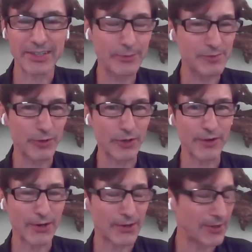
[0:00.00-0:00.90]
He was one of
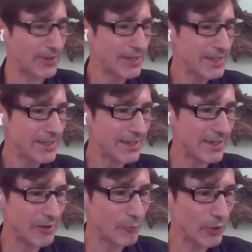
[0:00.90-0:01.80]
our
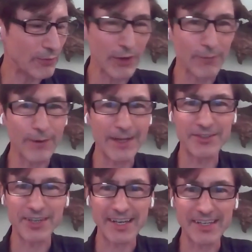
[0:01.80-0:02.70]
uh, one of our
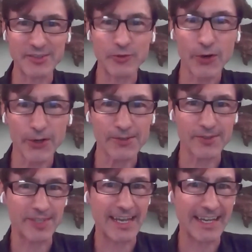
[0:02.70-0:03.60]
franchisors
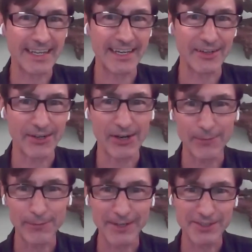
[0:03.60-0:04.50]
at, at our, our
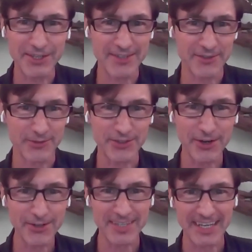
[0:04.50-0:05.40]
franchisor
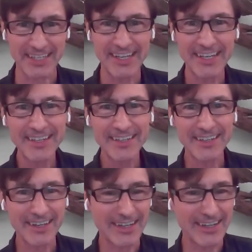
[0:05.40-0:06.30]
Shark Tank.
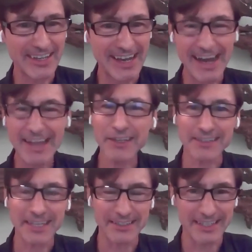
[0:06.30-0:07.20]
Uh, yeah. I thought
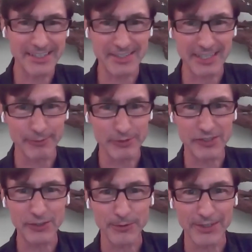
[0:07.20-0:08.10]
that his thing was
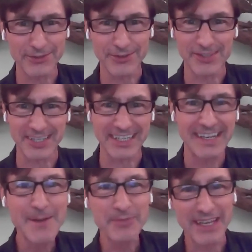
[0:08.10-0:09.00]
super interesting.
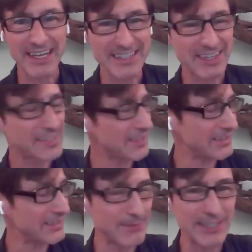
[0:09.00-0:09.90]
As, as
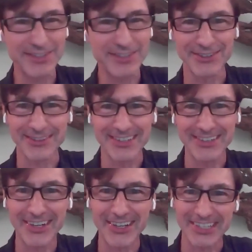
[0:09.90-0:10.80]
I, I, mentioned during the
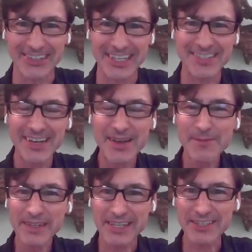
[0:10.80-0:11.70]
call, you know, his,
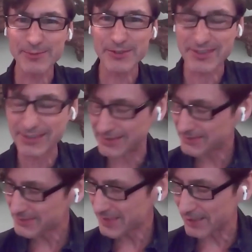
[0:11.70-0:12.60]
his was the,
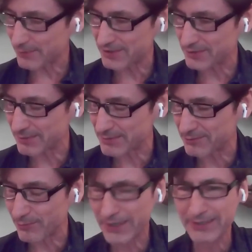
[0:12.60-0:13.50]
it was the, it was
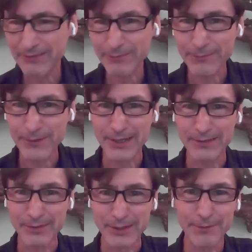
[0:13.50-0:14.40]
the one uh,
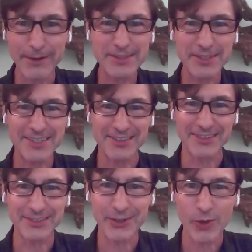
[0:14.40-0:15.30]
uh, franchise on
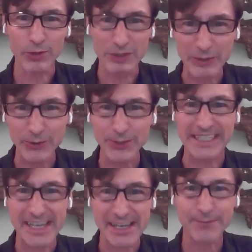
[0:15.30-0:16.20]
the call where
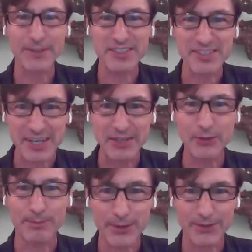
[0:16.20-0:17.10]
literally every
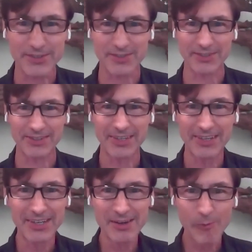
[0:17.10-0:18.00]
single person
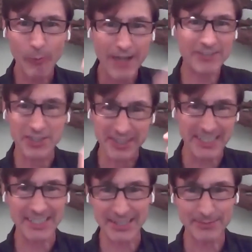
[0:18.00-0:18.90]
watching
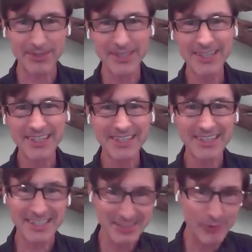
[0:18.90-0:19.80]
him
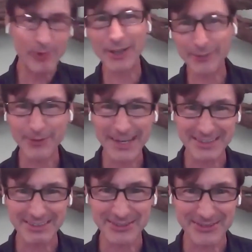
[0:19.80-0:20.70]
is qualified
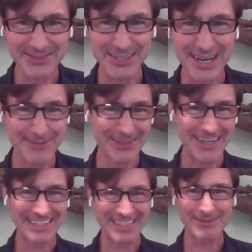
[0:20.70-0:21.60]
to do the job,
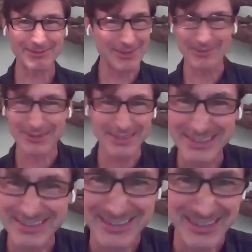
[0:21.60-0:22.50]
right? I mean, we, we,
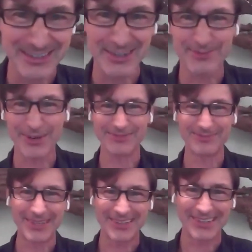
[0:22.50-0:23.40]
it's, it's our bread and
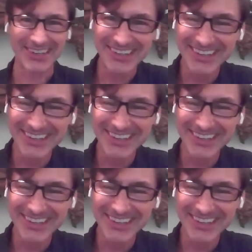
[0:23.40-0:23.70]
butter.